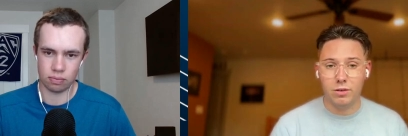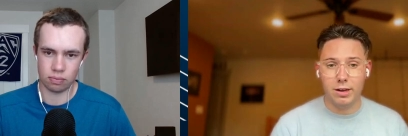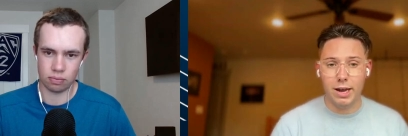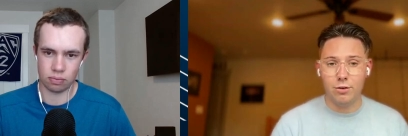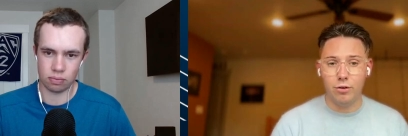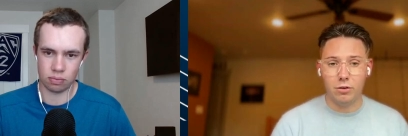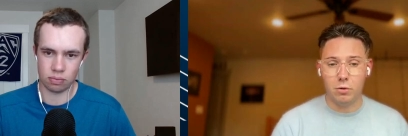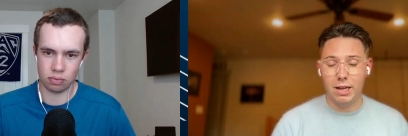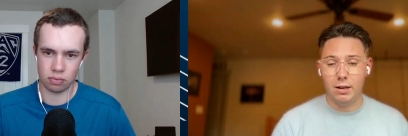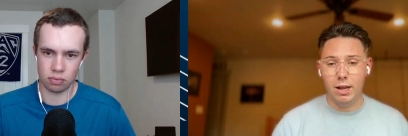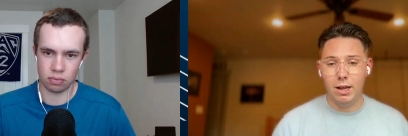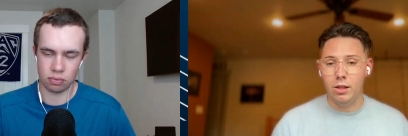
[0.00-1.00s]
Speaker 1: you said, just
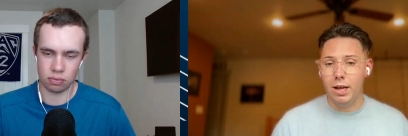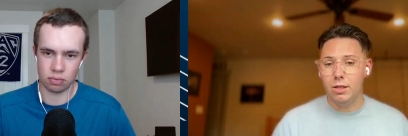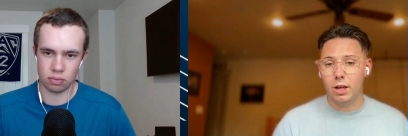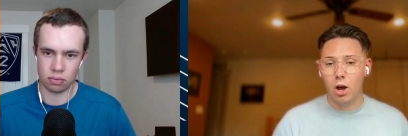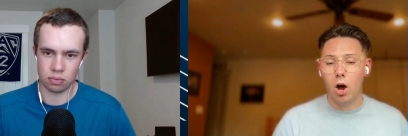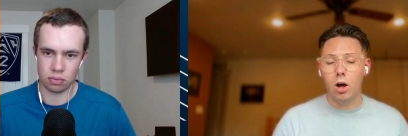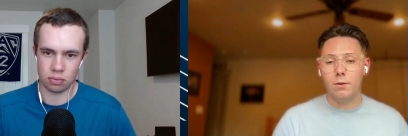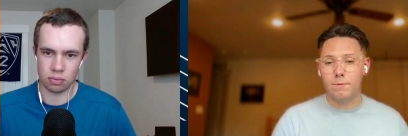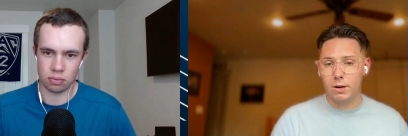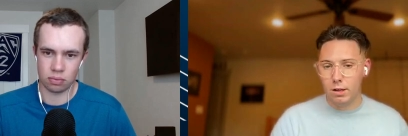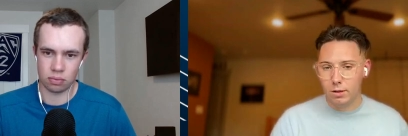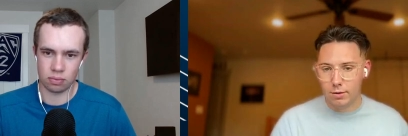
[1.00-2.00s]
in in, in the
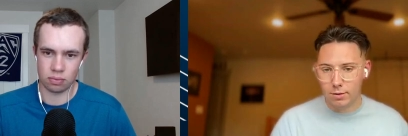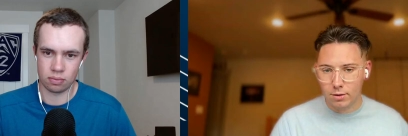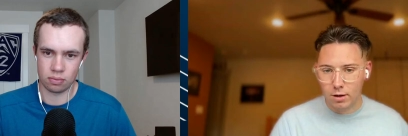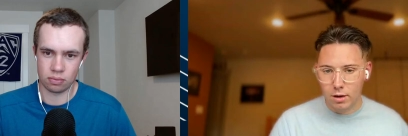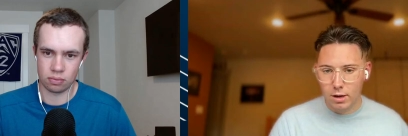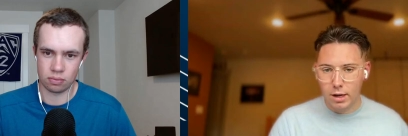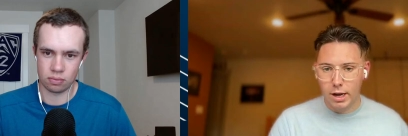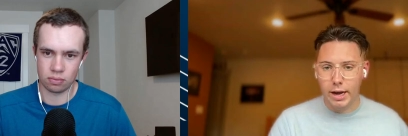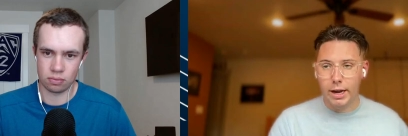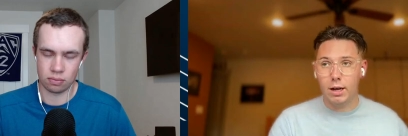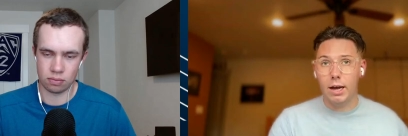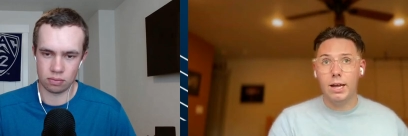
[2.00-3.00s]
confidence
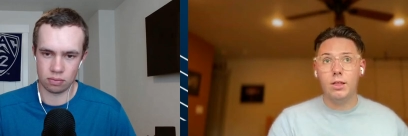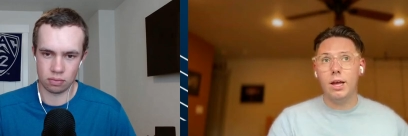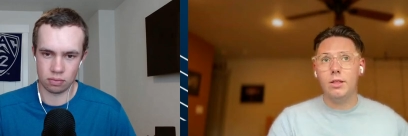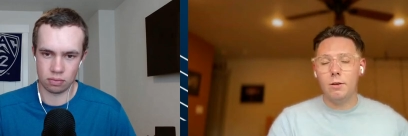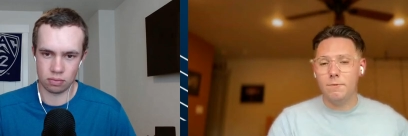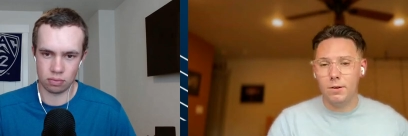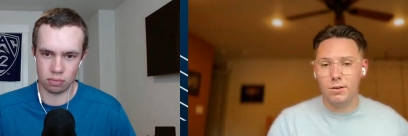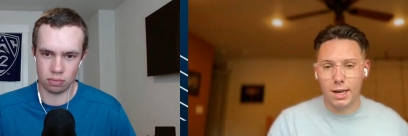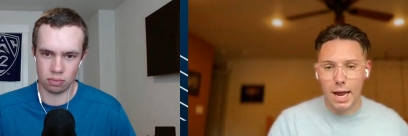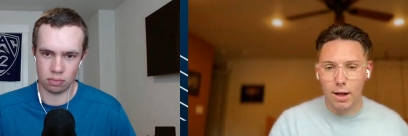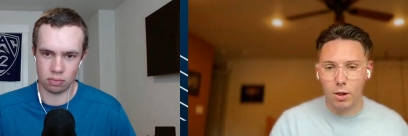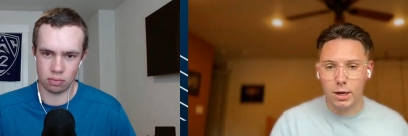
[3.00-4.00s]
uh, and and the
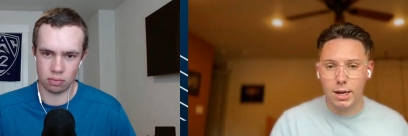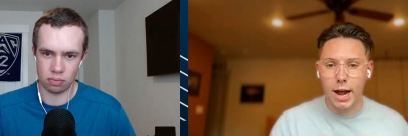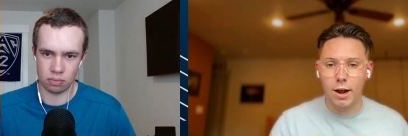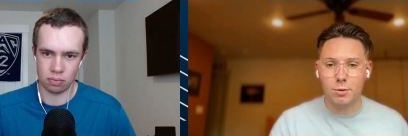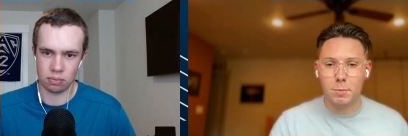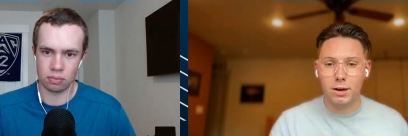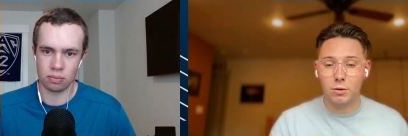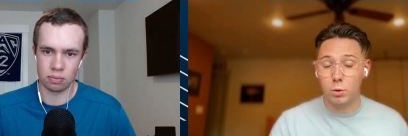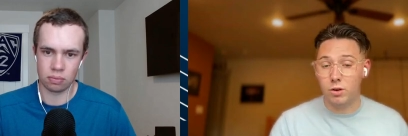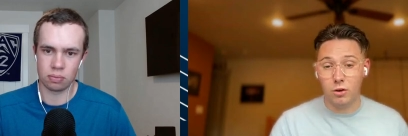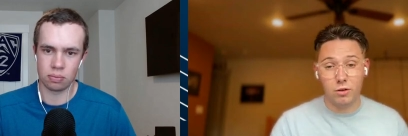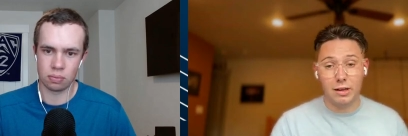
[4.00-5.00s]
physicality aspects,
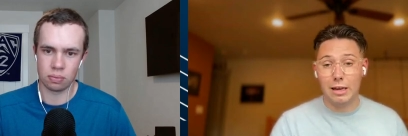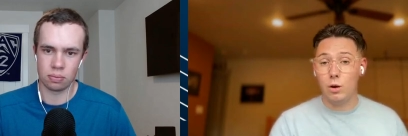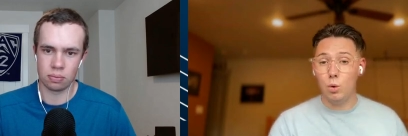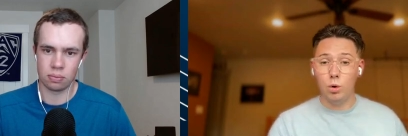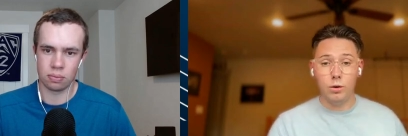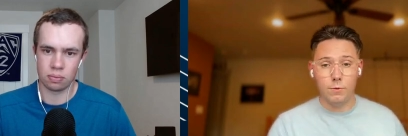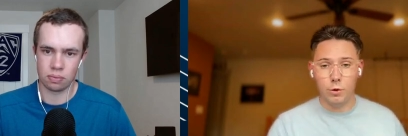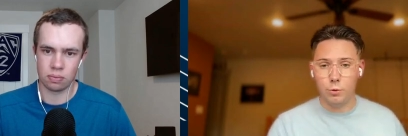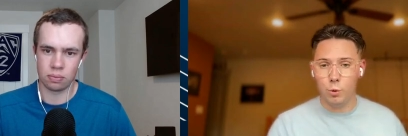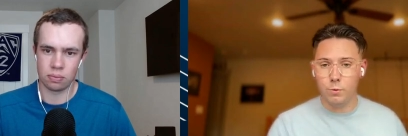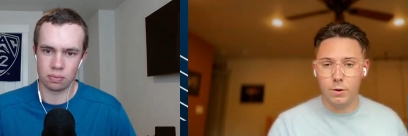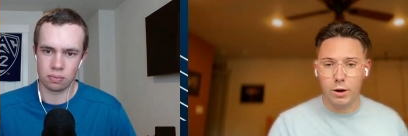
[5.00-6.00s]
which is huge for a
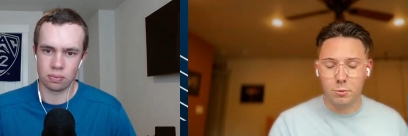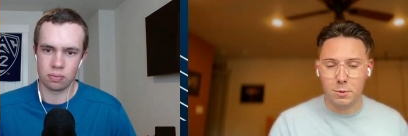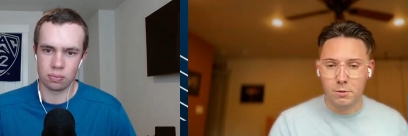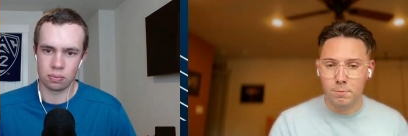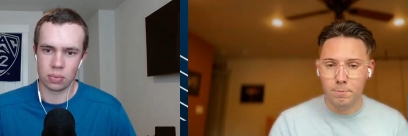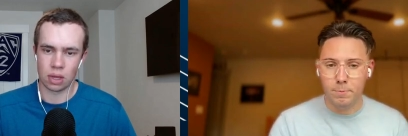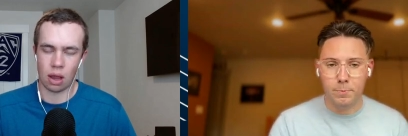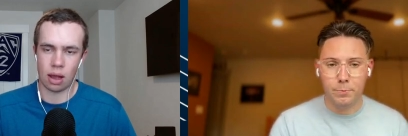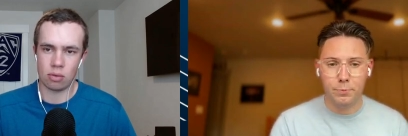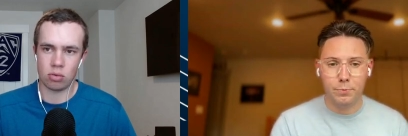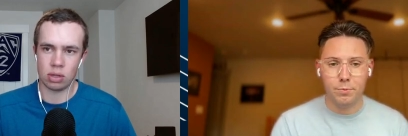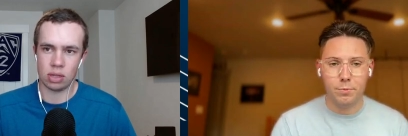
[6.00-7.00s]
true
Speaker 2: freshman. I
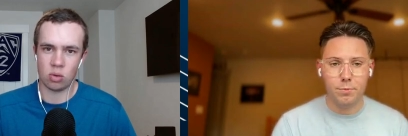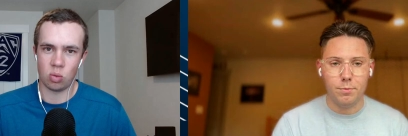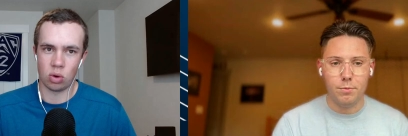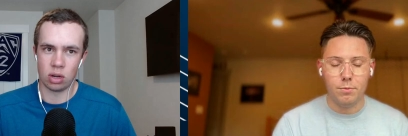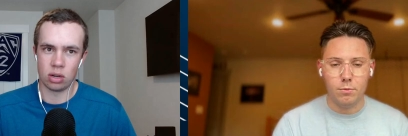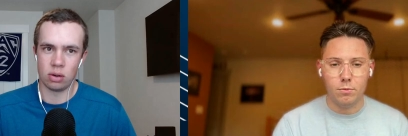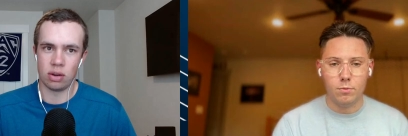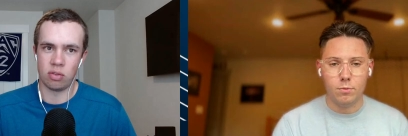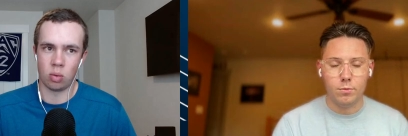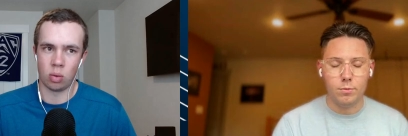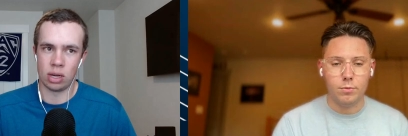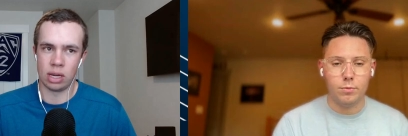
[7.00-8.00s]
really wonder if
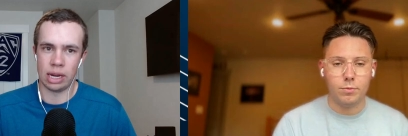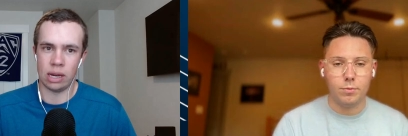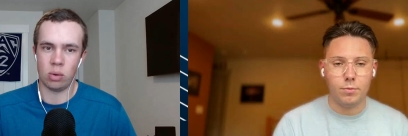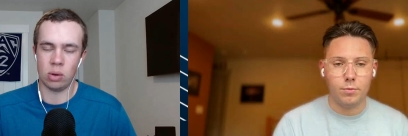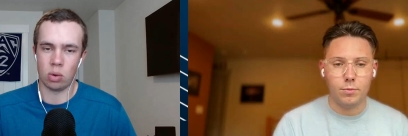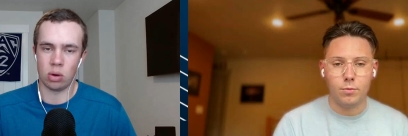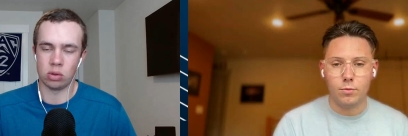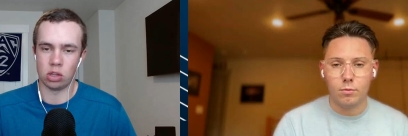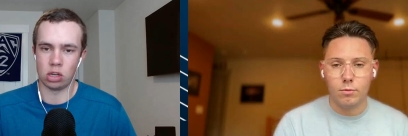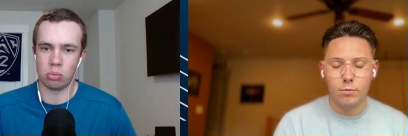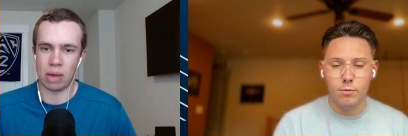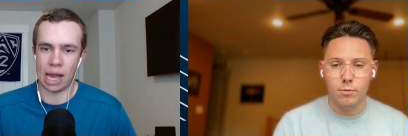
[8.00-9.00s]
one day we won't
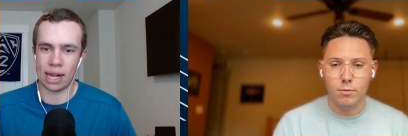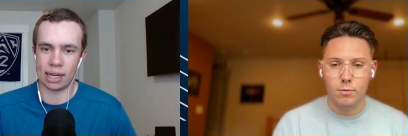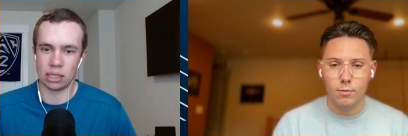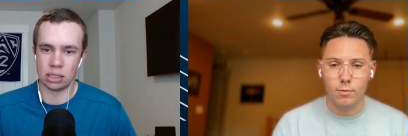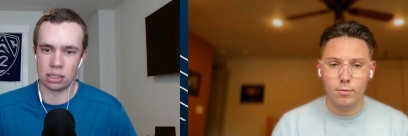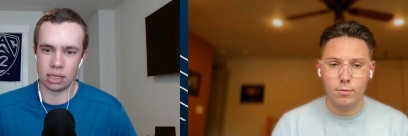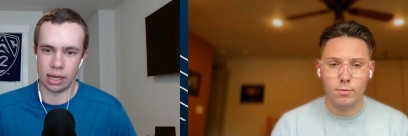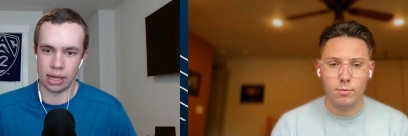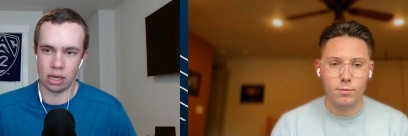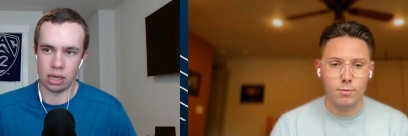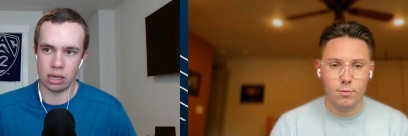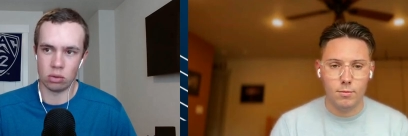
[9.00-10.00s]
look back and
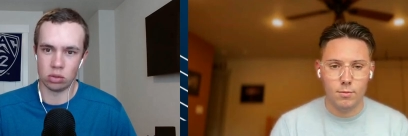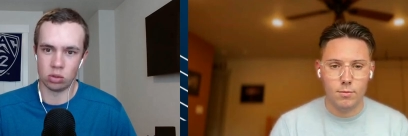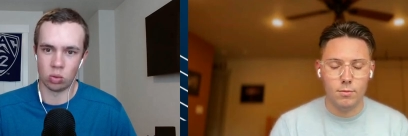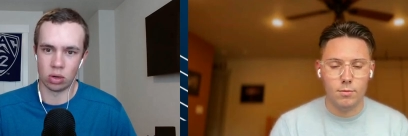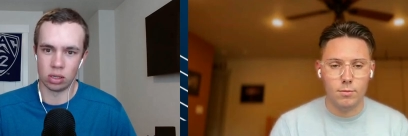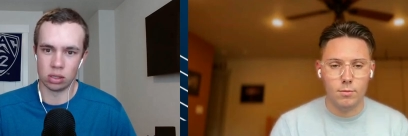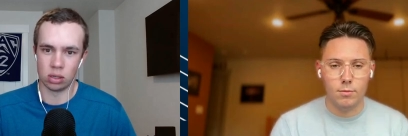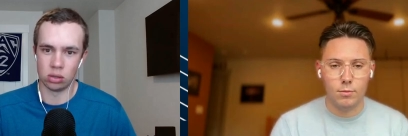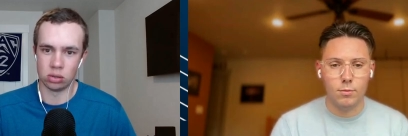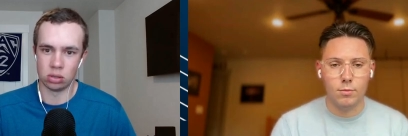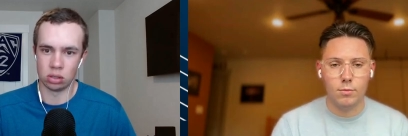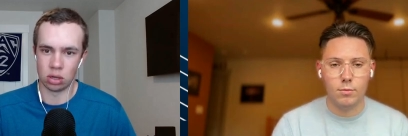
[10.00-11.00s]
say he was one of
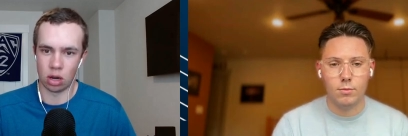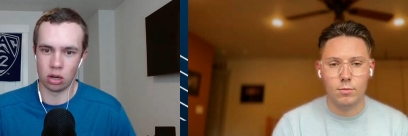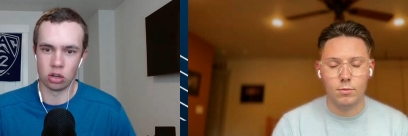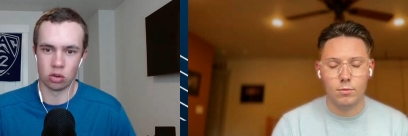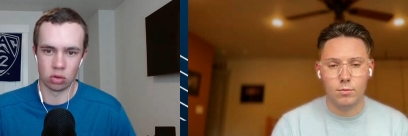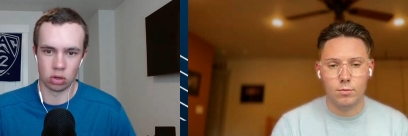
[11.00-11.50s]
those under